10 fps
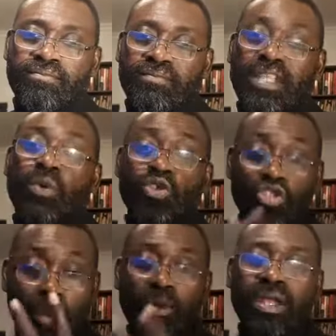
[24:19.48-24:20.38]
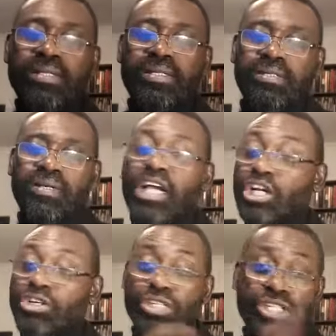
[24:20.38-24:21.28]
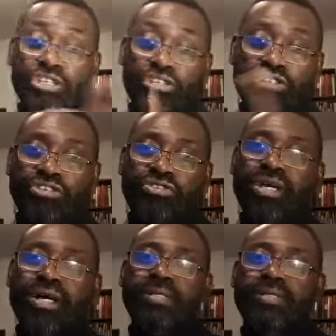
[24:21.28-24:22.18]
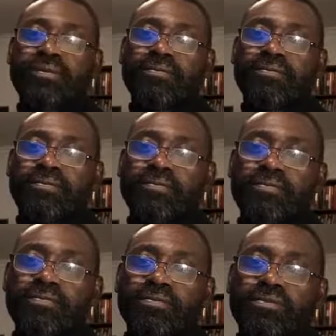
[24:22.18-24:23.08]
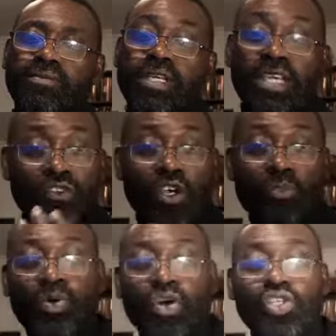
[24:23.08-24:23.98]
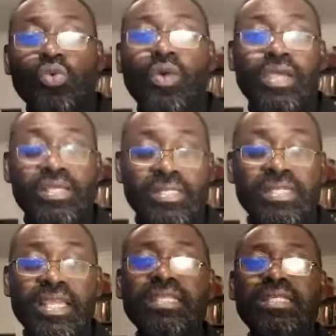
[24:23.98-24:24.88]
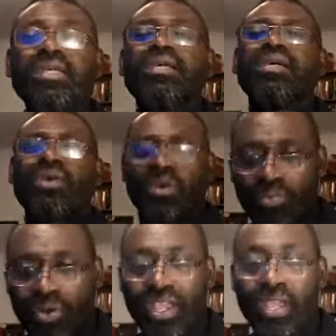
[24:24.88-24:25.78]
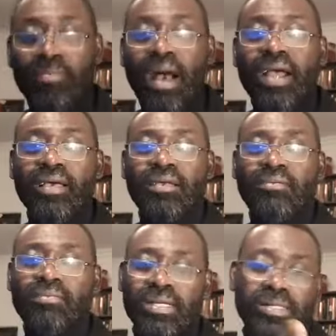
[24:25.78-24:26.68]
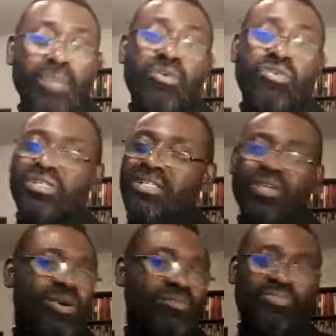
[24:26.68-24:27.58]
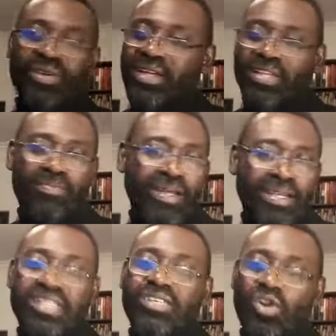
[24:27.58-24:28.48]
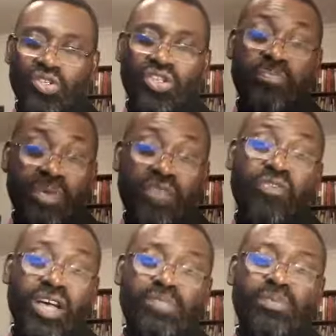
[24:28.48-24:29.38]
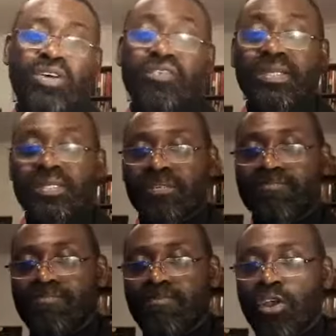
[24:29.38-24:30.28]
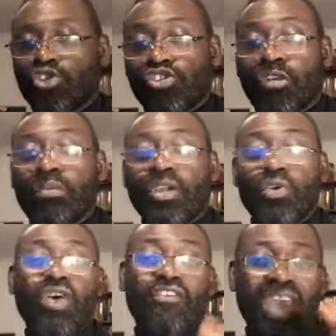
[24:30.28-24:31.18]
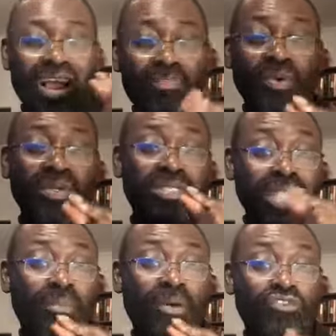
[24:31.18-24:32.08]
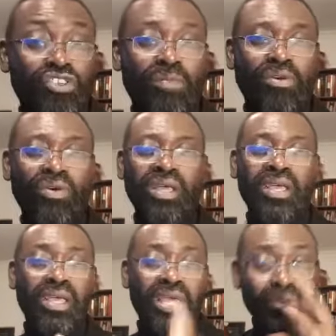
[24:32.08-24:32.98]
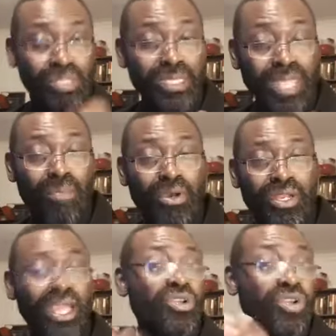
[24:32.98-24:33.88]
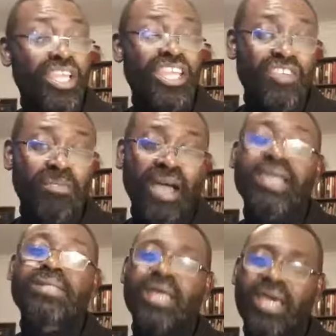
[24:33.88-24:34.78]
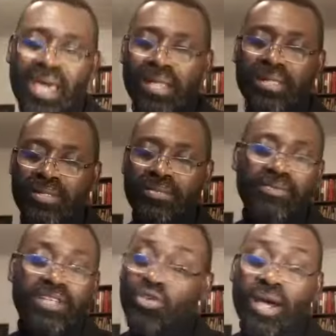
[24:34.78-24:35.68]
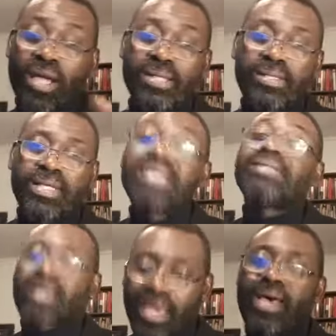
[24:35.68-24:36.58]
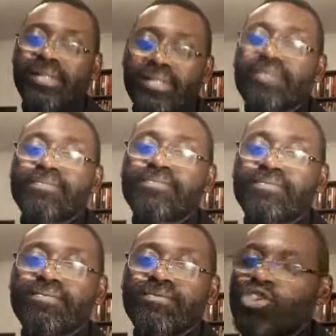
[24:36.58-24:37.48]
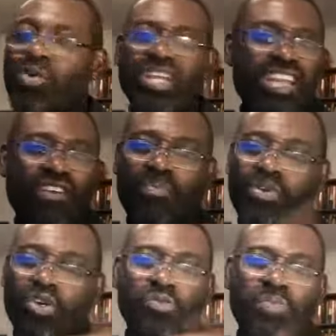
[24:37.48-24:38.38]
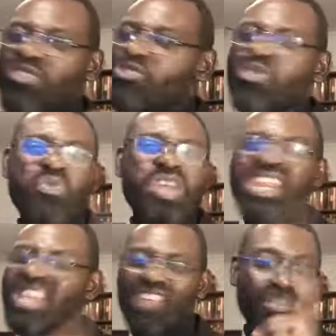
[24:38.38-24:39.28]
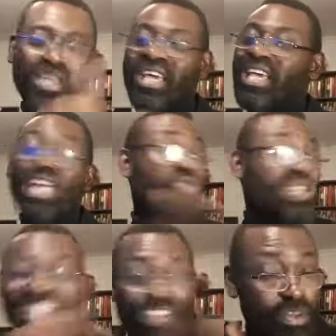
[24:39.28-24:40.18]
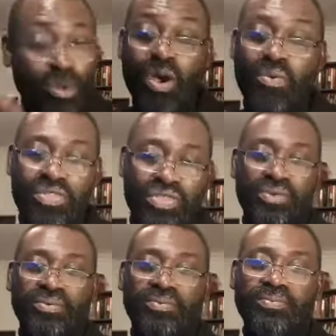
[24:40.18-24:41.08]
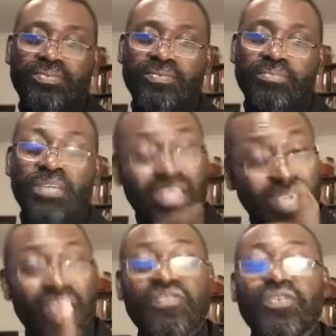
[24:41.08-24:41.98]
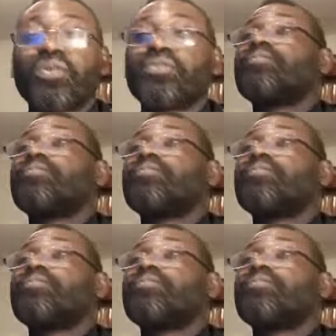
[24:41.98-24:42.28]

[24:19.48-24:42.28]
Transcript: They will double it. A Christian shouldn't do that. Give to a person where he's in need, bring it back, but some Christian don't bring it back. That's also the painful aspect of it. Somebody who have helped you in time of trouble and you take that money and you don't give it back, it's a curse. That's all I can say. It's a curse. You will never prosper. You will never be. It will never be well with you. Be careful.